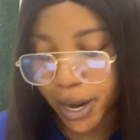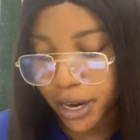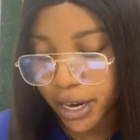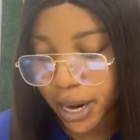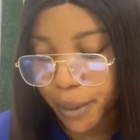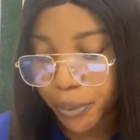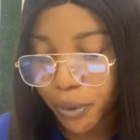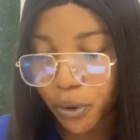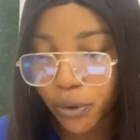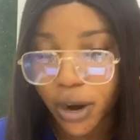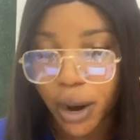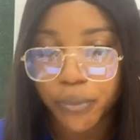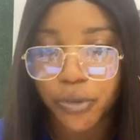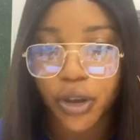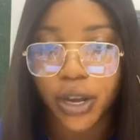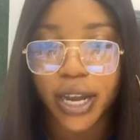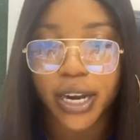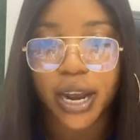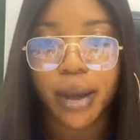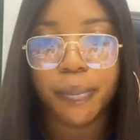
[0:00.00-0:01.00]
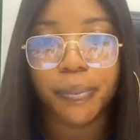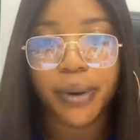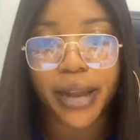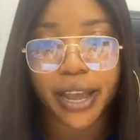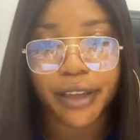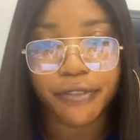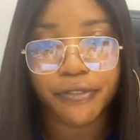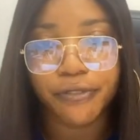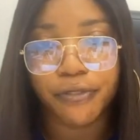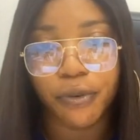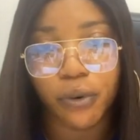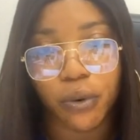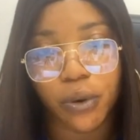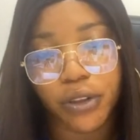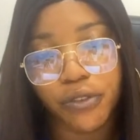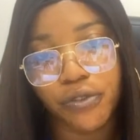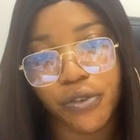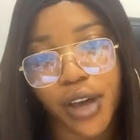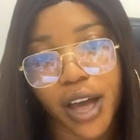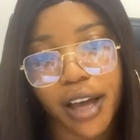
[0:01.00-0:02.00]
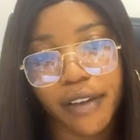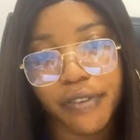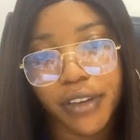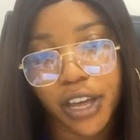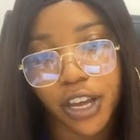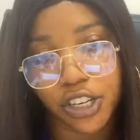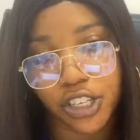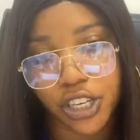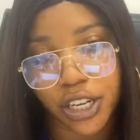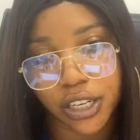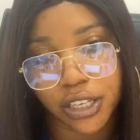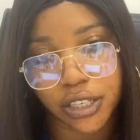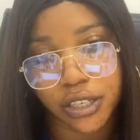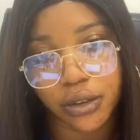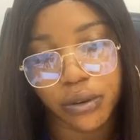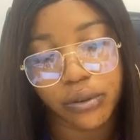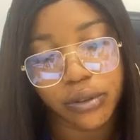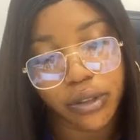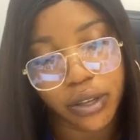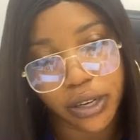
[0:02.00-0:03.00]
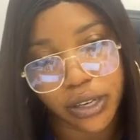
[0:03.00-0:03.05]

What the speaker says: Another program you can apply for if you have HND or